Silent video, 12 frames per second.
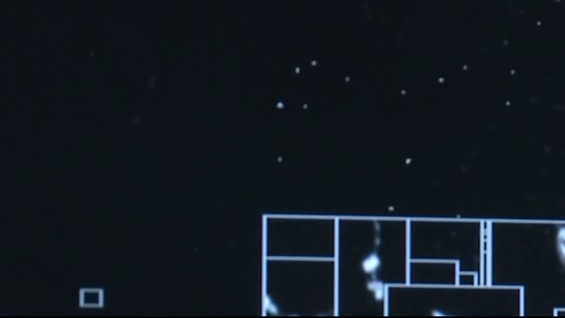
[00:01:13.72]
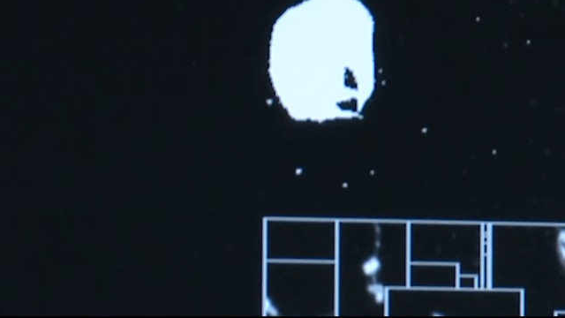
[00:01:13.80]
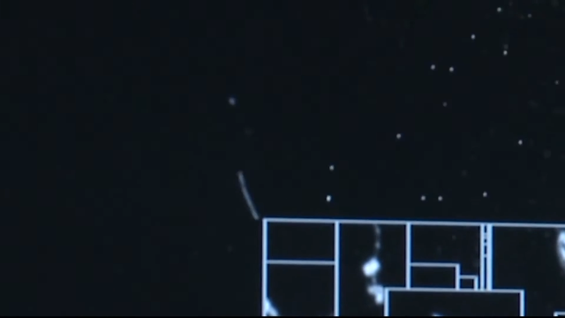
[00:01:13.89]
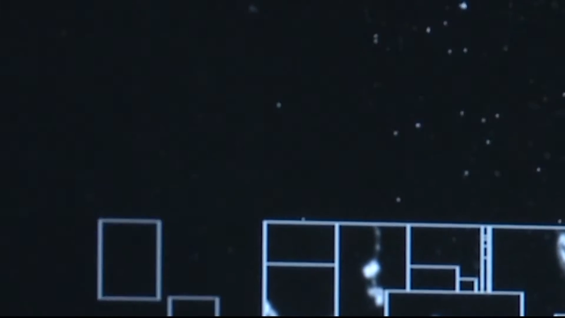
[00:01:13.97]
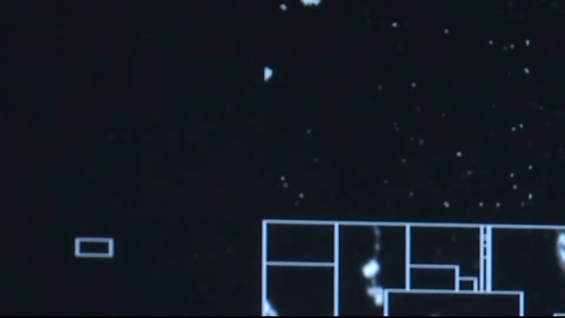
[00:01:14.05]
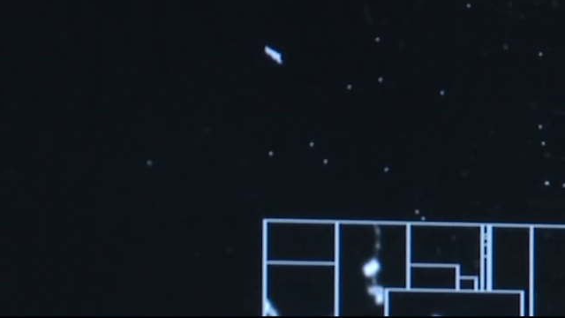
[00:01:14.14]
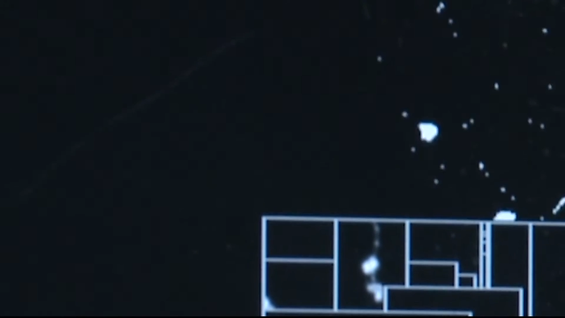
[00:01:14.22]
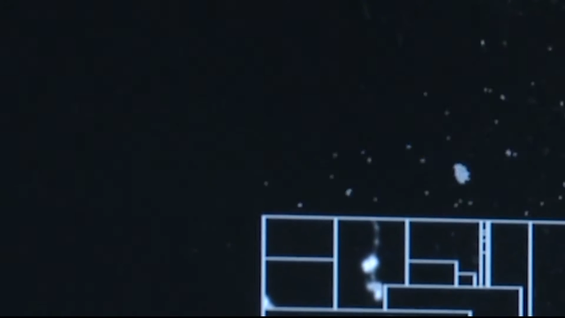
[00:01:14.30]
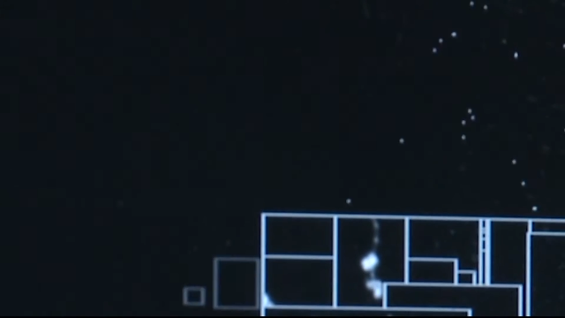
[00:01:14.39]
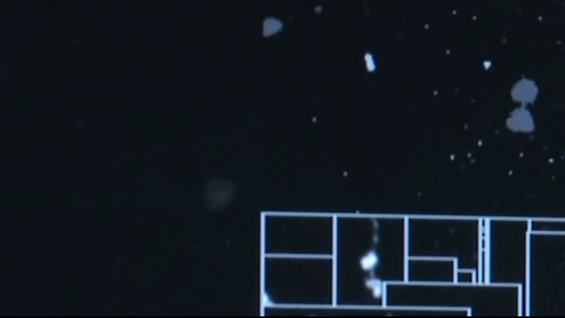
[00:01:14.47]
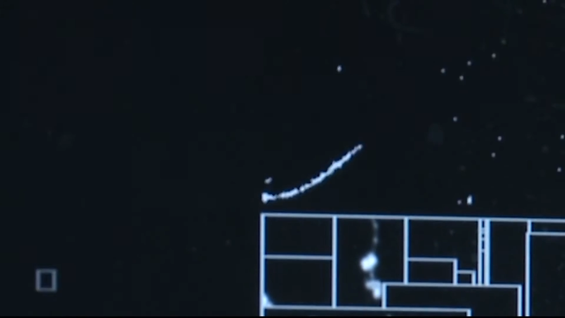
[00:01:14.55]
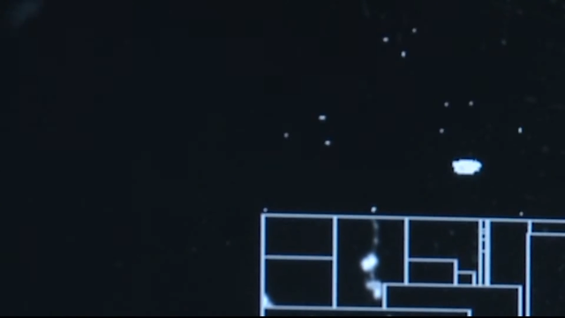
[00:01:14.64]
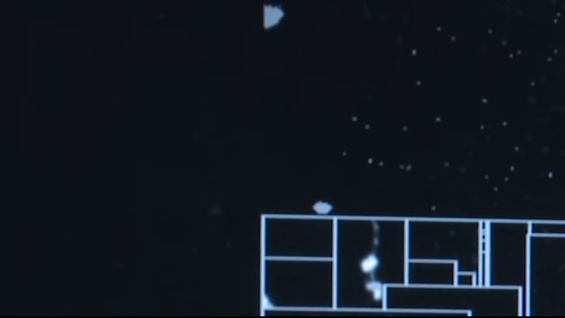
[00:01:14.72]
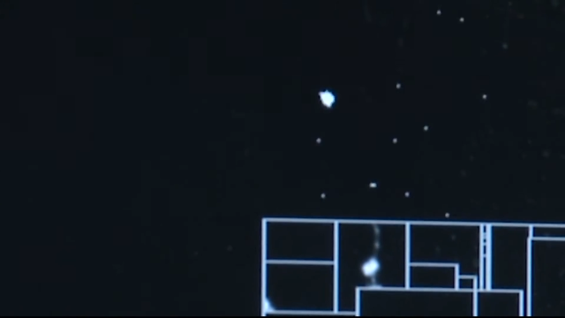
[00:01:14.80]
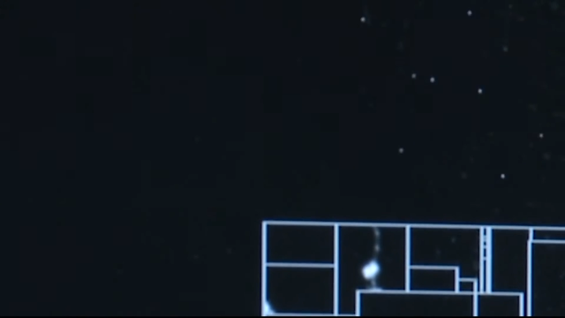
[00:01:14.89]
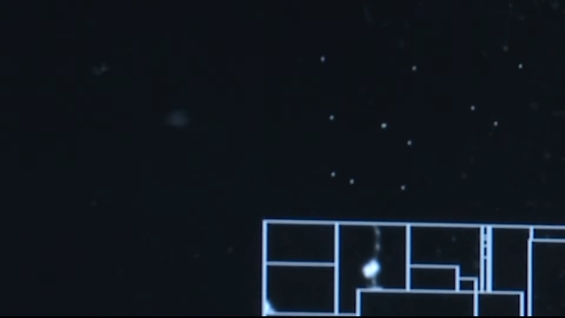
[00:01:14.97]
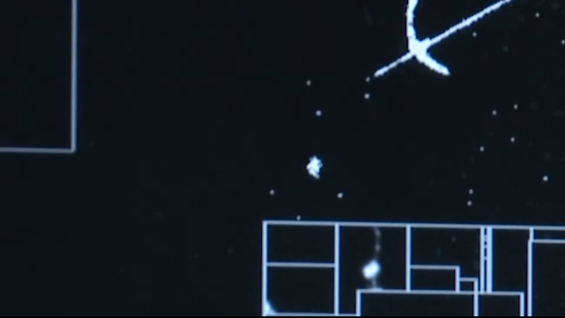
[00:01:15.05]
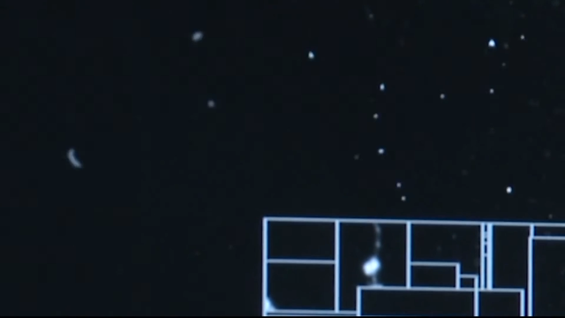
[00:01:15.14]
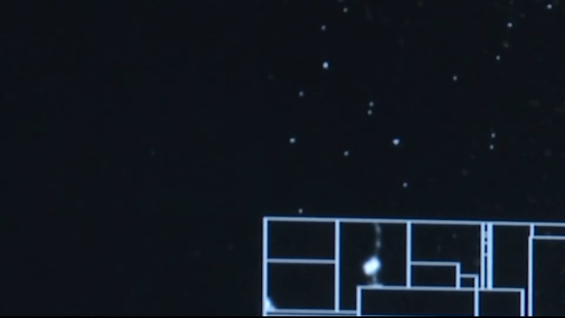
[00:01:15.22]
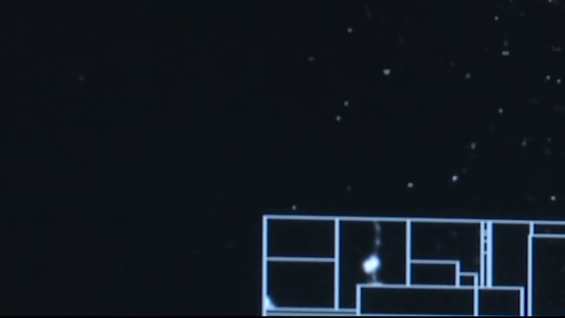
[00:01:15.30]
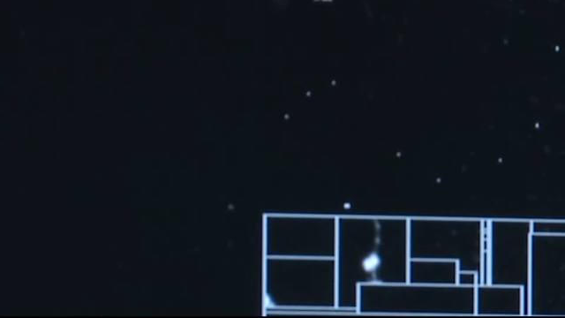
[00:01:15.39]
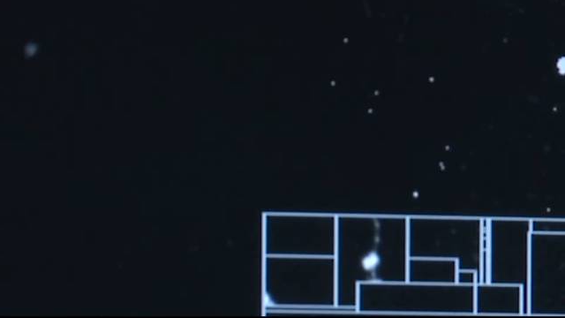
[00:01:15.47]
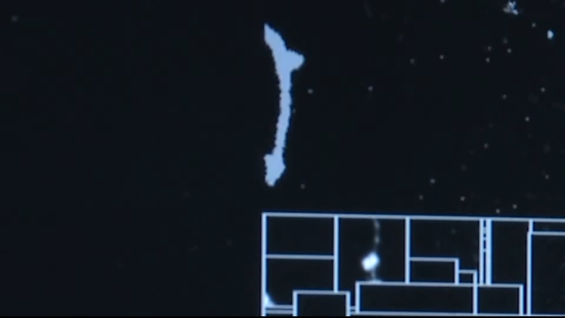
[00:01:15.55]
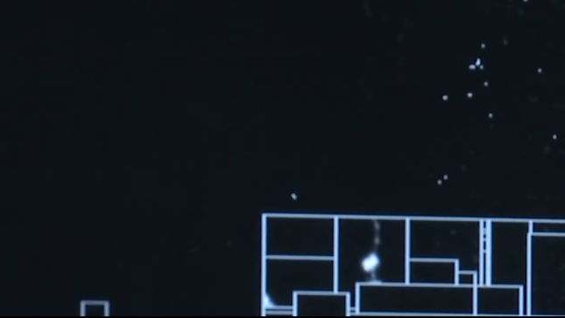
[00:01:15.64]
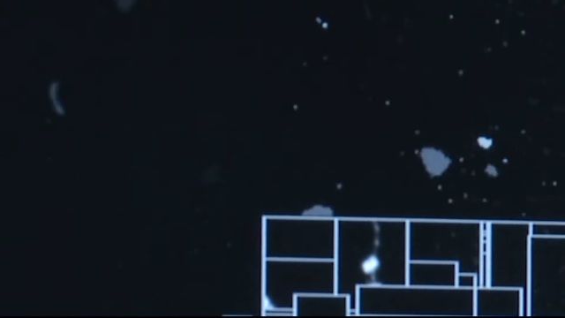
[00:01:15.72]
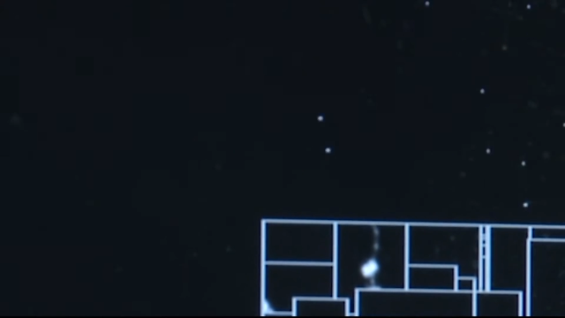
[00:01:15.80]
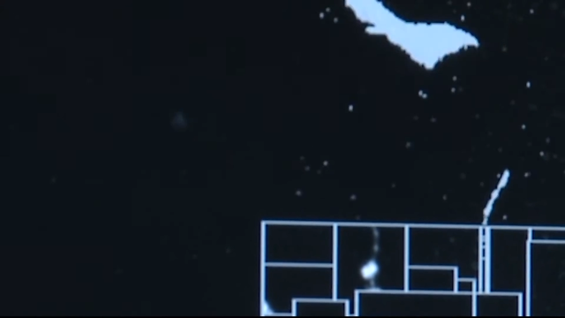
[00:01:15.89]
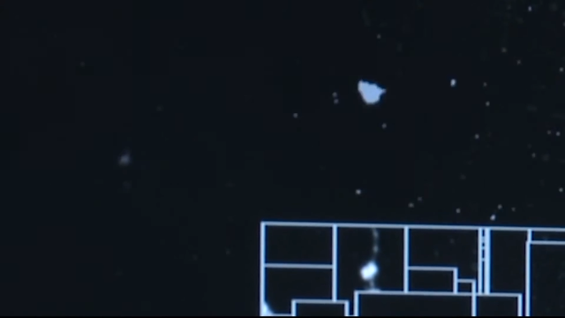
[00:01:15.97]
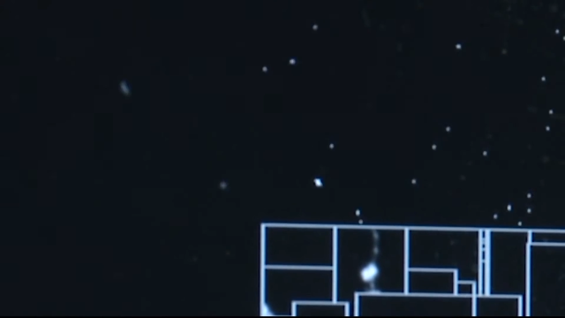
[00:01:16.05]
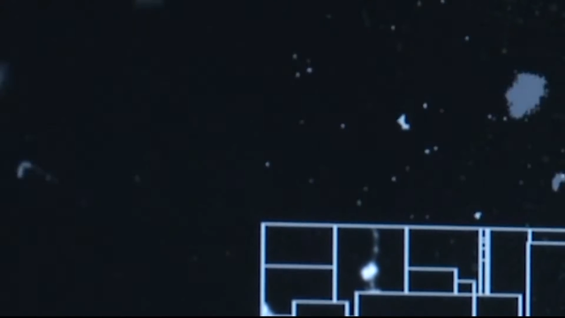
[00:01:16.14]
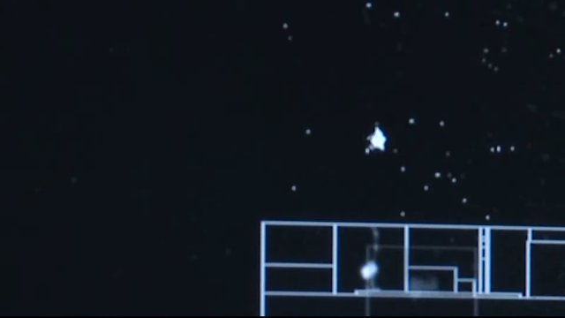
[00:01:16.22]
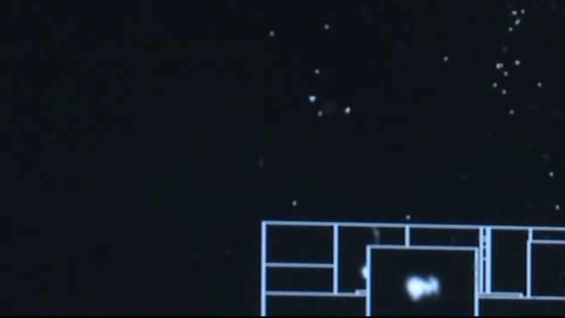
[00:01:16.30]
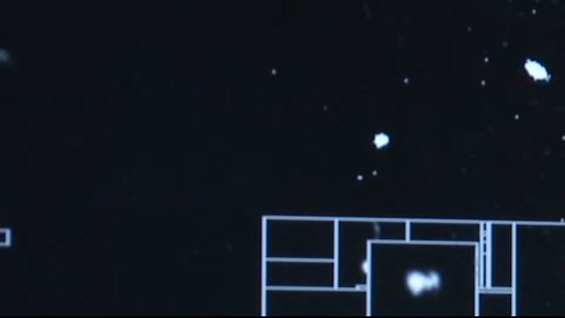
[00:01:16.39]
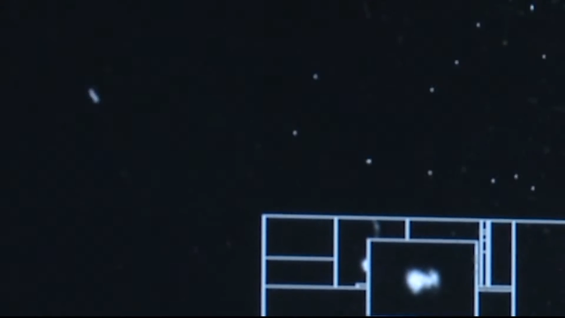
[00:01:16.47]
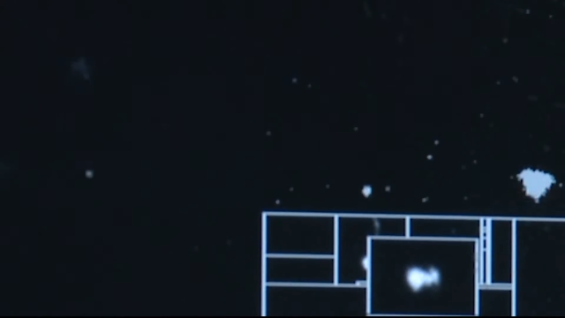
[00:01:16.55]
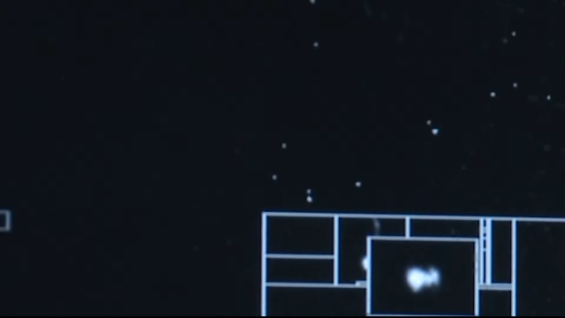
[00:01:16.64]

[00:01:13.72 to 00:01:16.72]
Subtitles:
No face is visible, so there are no lips to read.